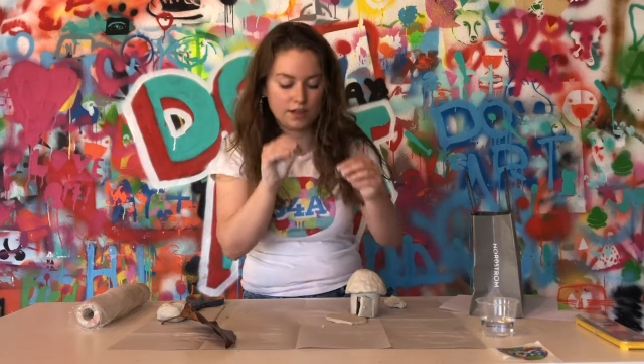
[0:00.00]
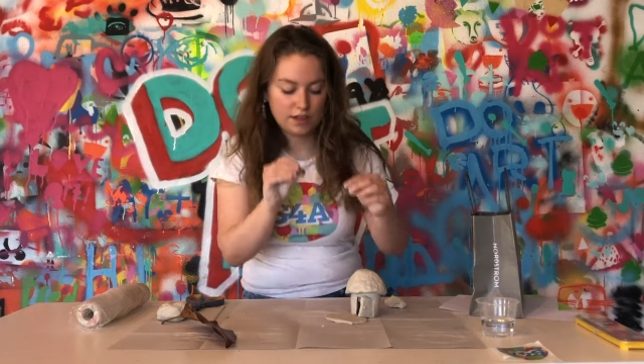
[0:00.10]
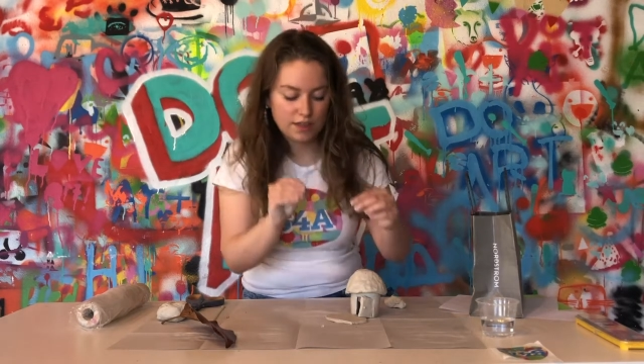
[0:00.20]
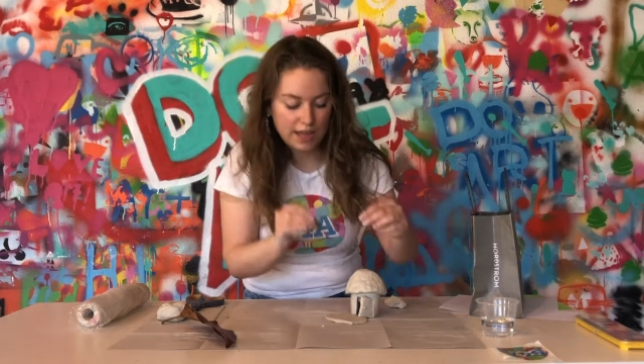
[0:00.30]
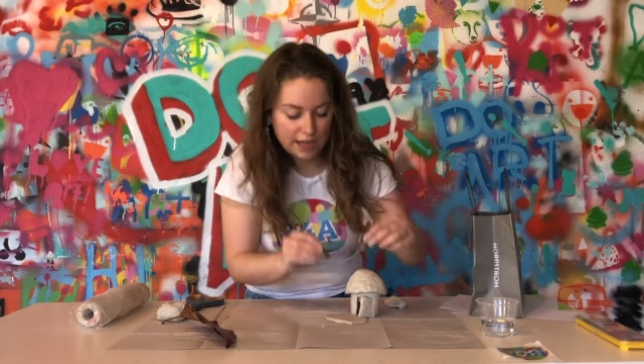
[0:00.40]

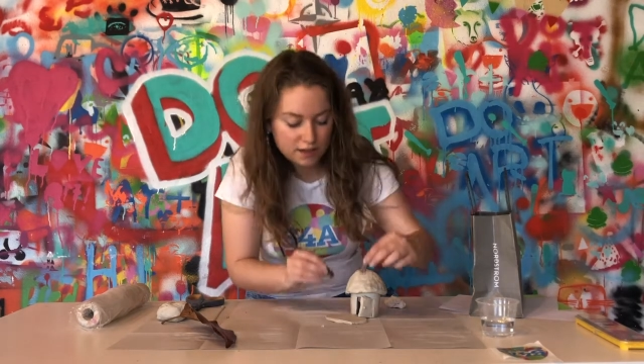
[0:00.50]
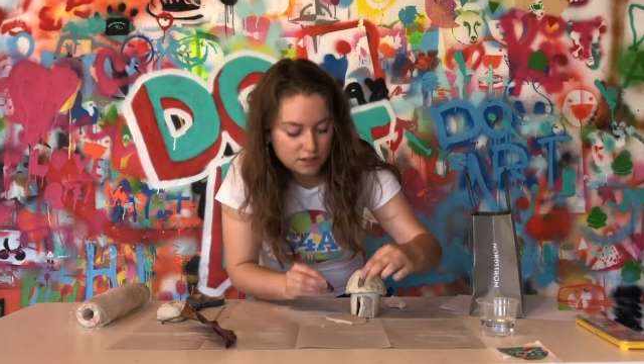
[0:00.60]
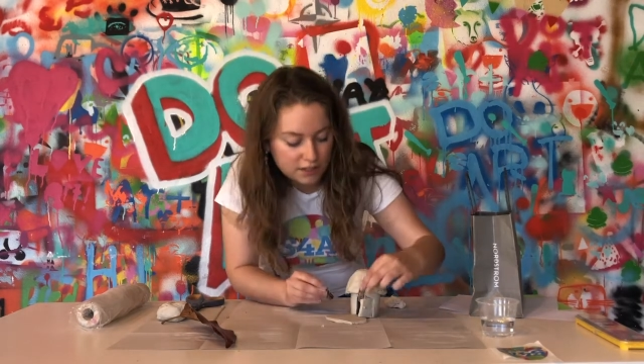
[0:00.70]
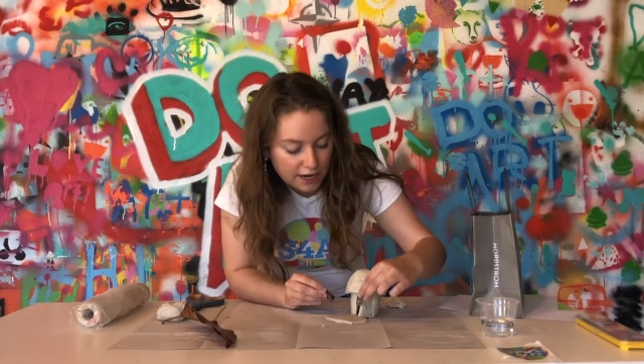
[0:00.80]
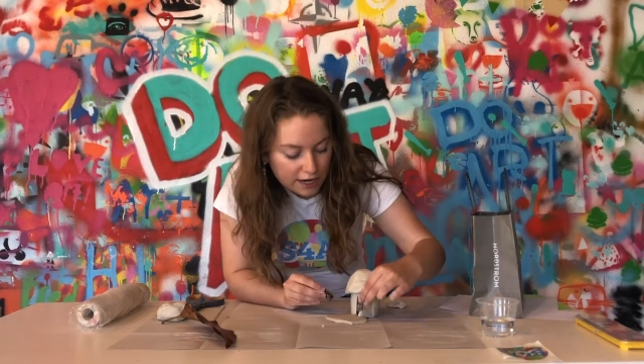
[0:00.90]
things
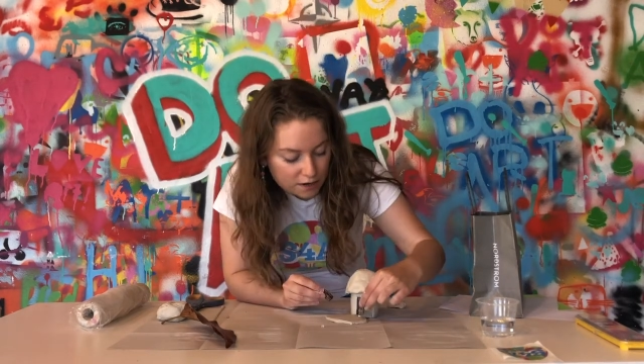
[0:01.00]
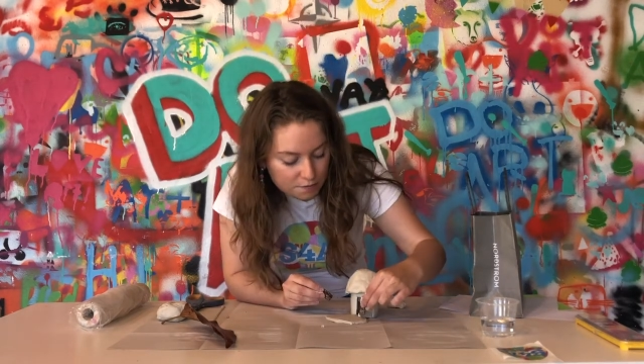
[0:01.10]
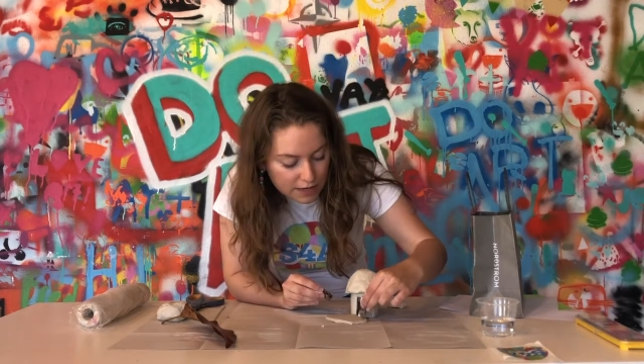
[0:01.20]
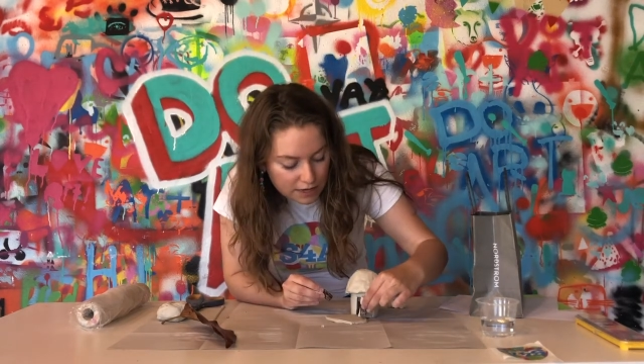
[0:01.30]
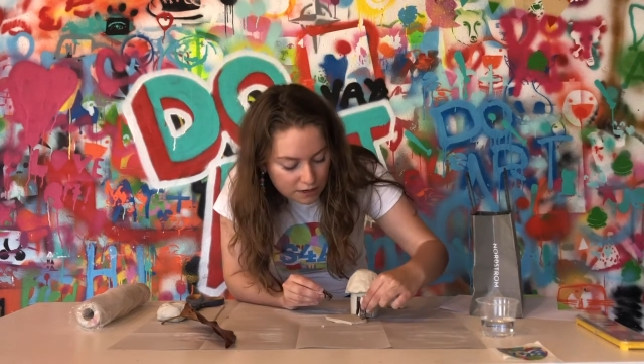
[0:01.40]
and I could
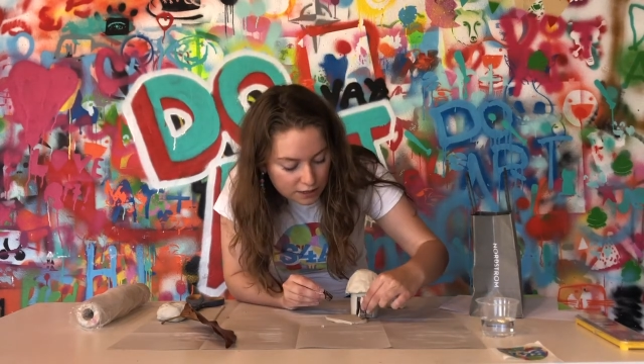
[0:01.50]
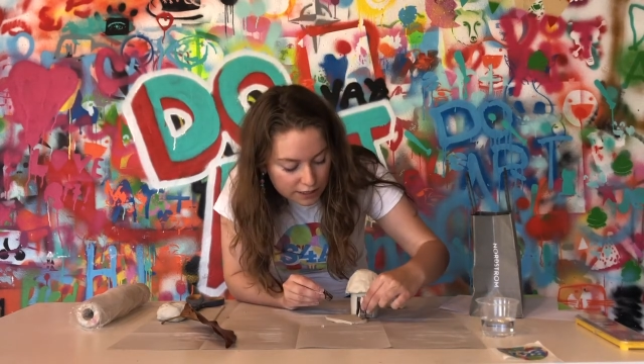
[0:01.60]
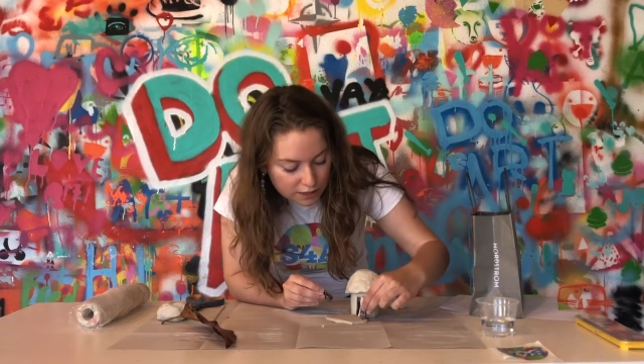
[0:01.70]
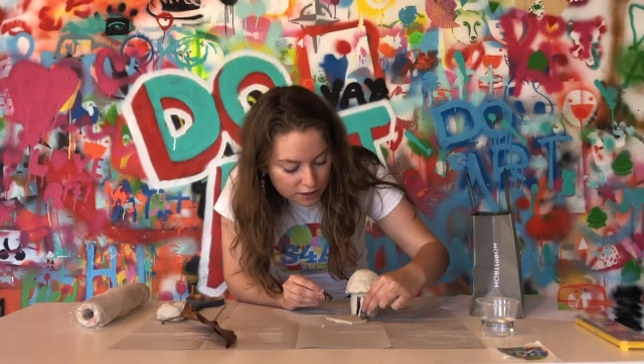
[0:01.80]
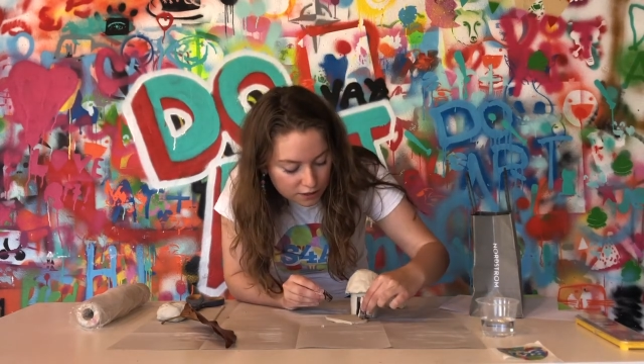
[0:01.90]
make
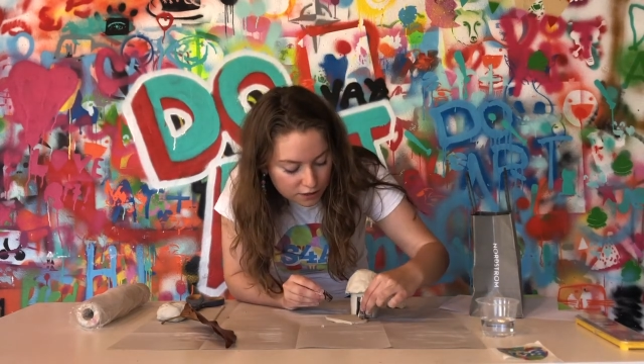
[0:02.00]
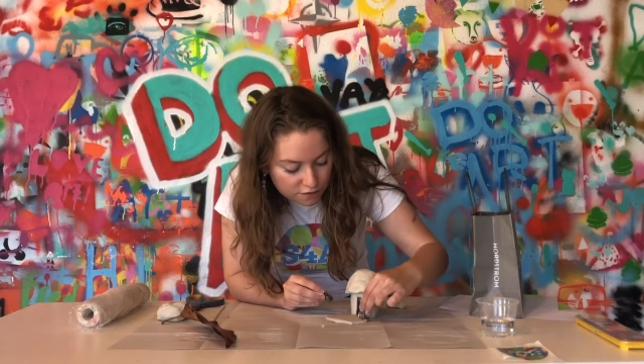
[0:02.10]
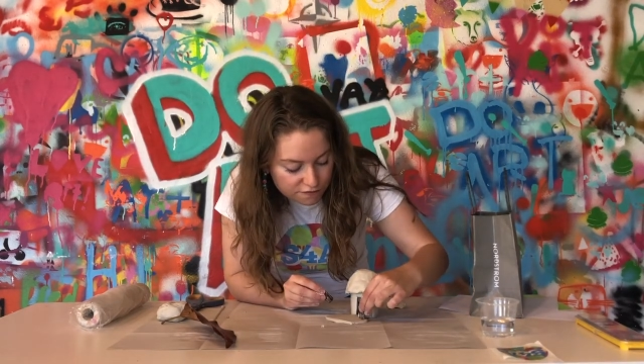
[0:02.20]
like a little